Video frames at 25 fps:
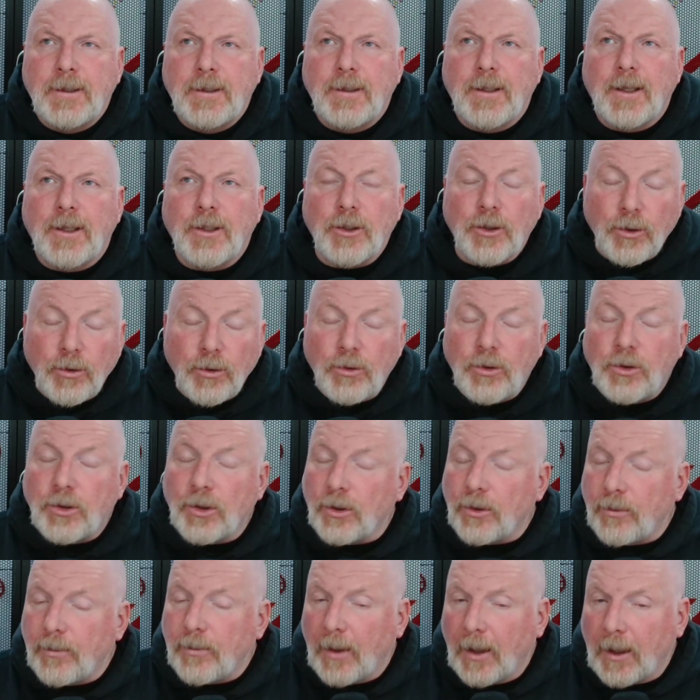you
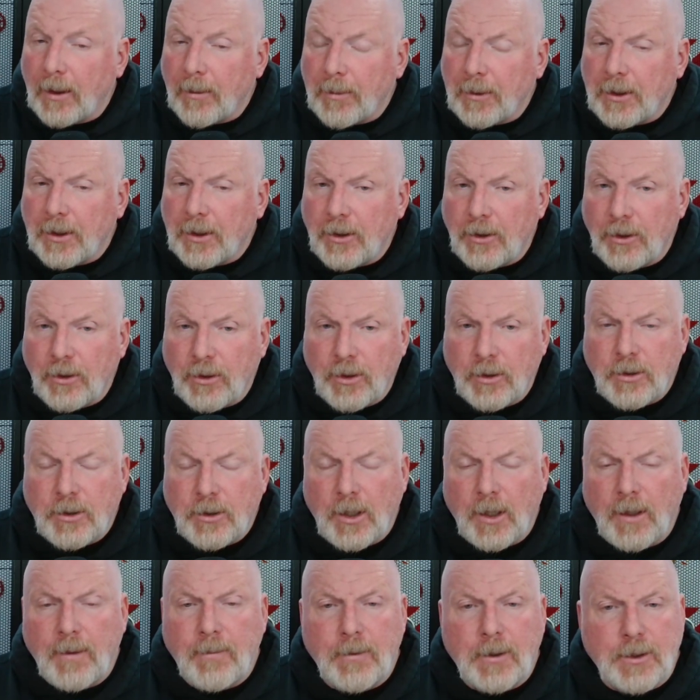do maybe that your
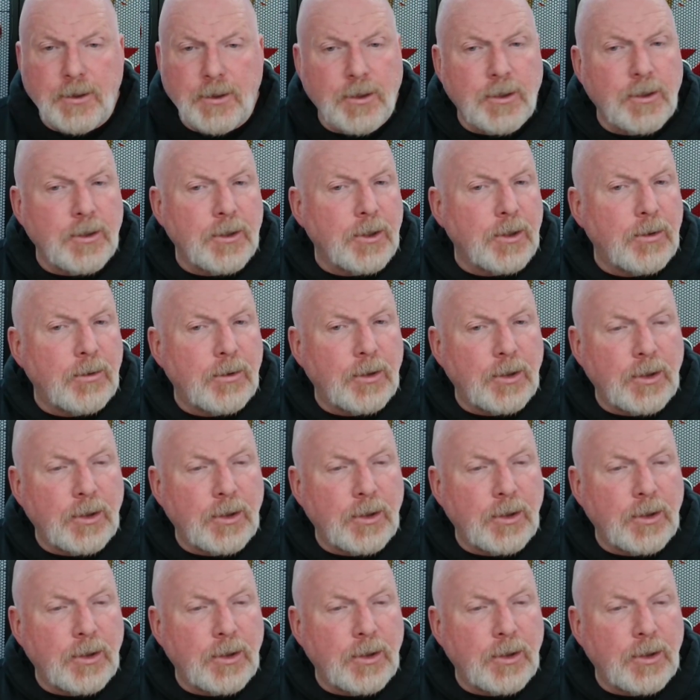team doesn't do,